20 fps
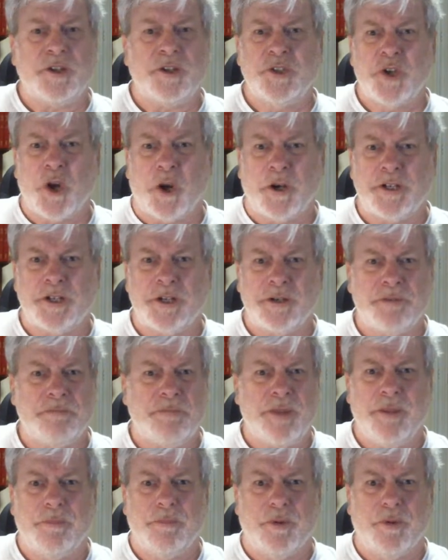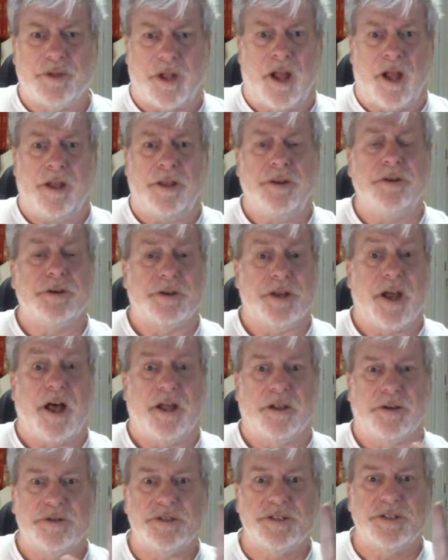charging people
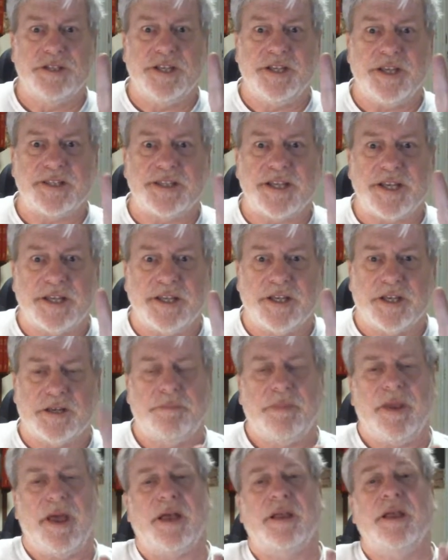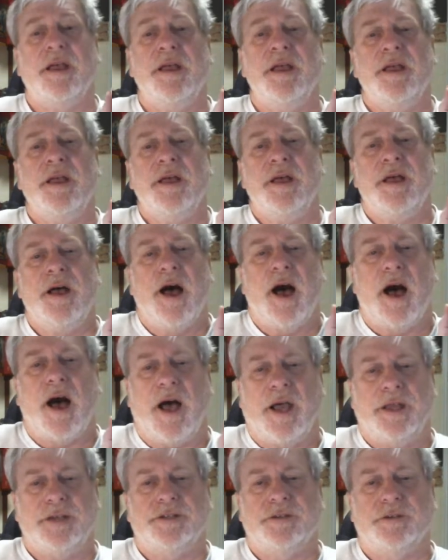$100 and get that kickback.
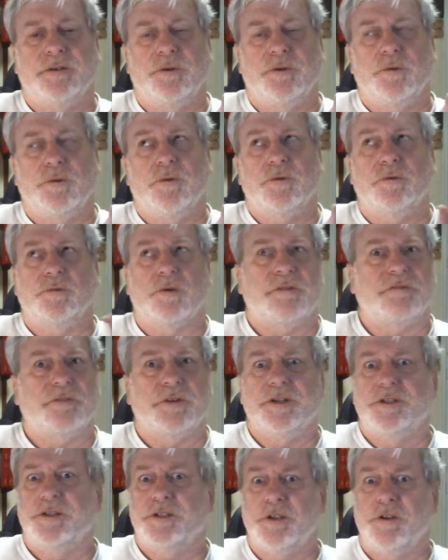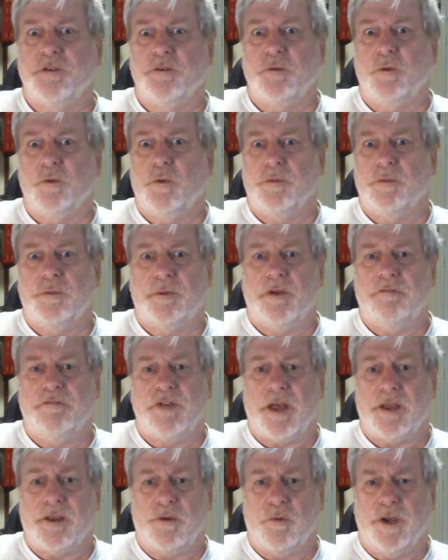I do roughly 2
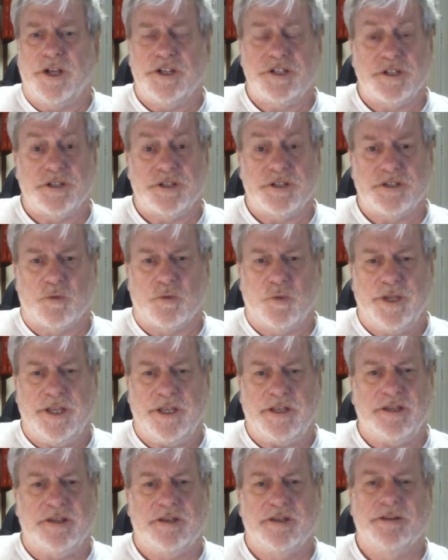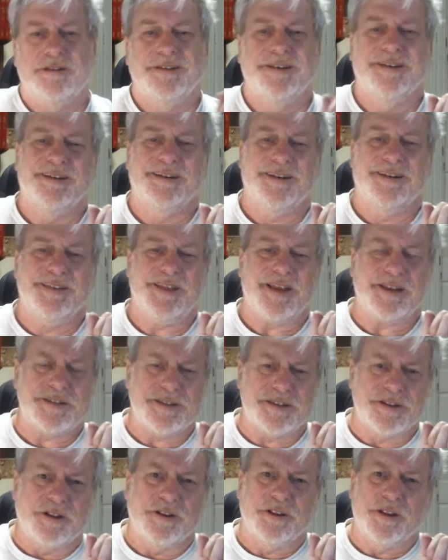evaluations a week.
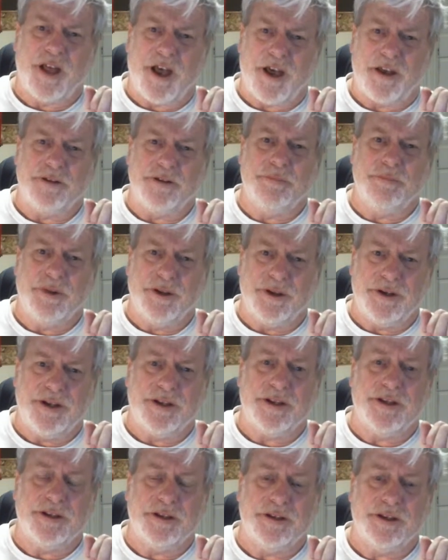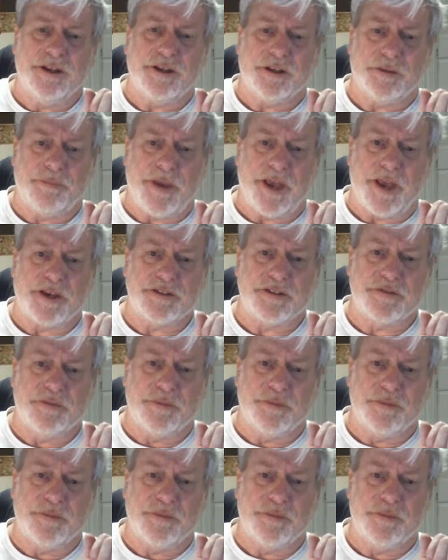That's a lot of money in kickbacks